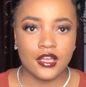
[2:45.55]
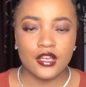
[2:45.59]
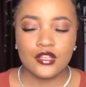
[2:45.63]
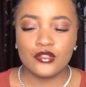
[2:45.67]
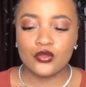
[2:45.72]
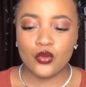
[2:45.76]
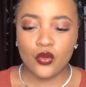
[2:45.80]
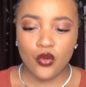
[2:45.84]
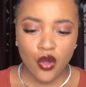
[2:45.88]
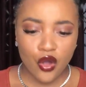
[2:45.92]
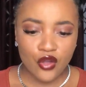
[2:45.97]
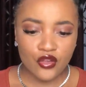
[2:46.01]

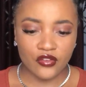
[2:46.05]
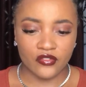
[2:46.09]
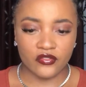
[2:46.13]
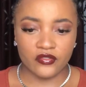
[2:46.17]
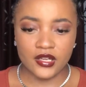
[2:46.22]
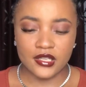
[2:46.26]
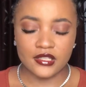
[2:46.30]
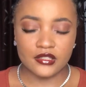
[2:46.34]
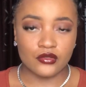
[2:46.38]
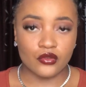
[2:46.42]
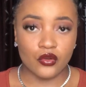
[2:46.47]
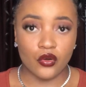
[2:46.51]
So call your
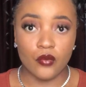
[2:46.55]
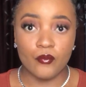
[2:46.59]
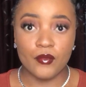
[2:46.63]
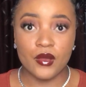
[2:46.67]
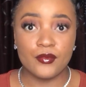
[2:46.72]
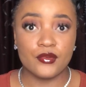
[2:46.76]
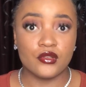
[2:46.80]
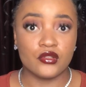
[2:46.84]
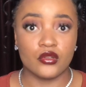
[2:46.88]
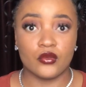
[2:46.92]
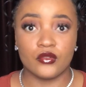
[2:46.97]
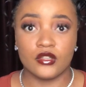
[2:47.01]
friends, or
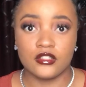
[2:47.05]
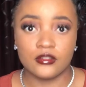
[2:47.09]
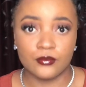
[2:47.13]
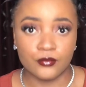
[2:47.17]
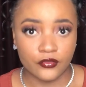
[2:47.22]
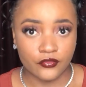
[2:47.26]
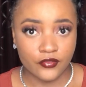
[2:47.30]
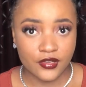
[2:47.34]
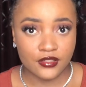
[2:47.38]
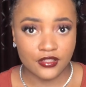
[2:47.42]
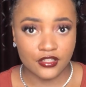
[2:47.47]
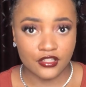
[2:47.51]
maybe you don't want to be
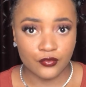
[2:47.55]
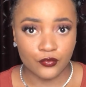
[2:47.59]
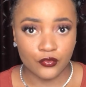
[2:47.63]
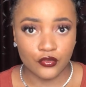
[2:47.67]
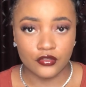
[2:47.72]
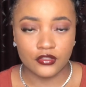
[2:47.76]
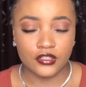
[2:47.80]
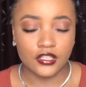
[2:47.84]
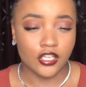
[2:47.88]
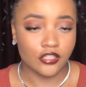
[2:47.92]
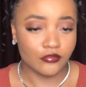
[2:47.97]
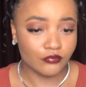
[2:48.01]
friends
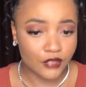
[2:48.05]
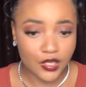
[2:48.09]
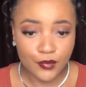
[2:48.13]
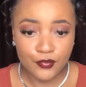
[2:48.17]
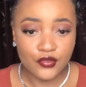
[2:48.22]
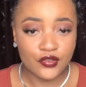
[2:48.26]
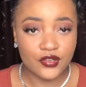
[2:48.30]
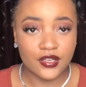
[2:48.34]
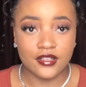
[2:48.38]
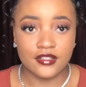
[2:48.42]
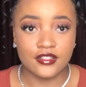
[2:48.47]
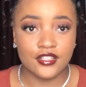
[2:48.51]
anymore, then maybe
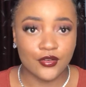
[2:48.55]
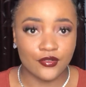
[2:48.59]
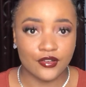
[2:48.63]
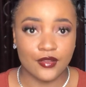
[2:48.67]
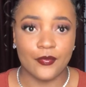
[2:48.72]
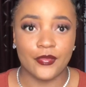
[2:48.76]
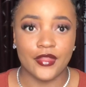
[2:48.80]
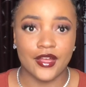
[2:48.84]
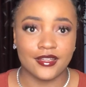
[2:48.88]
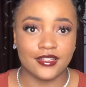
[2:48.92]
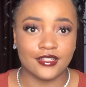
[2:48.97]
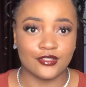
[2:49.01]
you can tell them
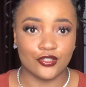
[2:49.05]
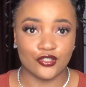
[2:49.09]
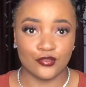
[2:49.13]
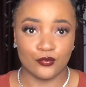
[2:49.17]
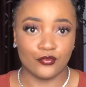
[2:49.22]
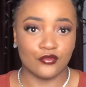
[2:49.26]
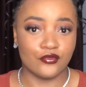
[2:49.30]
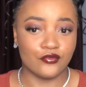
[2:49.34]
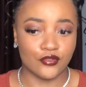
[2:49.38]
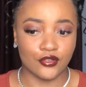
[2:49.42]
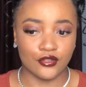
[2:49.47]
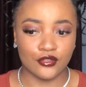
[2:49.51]
that and just
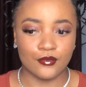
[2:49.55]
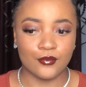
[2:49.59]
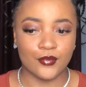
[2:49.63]
move on.